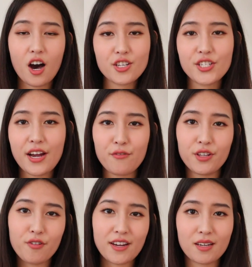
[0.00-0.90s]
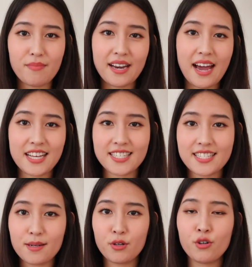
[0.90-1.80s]
Also, I really recommend asking
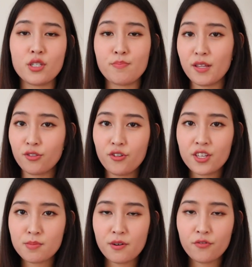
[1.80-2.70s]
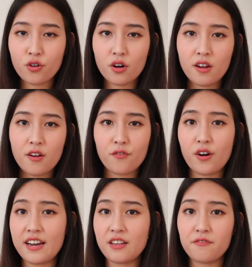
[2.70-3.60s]
someone who's been through this before for
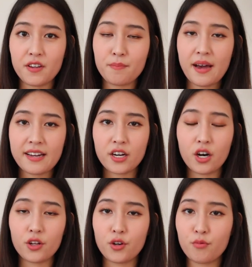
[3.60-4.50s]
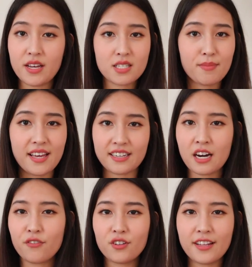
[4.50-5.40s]
any feedback on your resume and
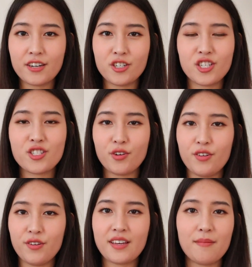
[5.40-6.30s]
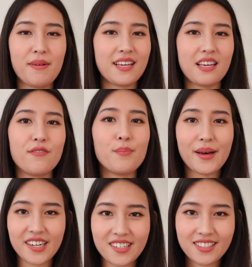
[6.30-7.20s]
cover letter just so you can make it even
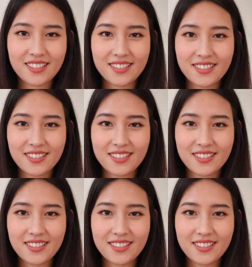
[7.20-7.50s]
better.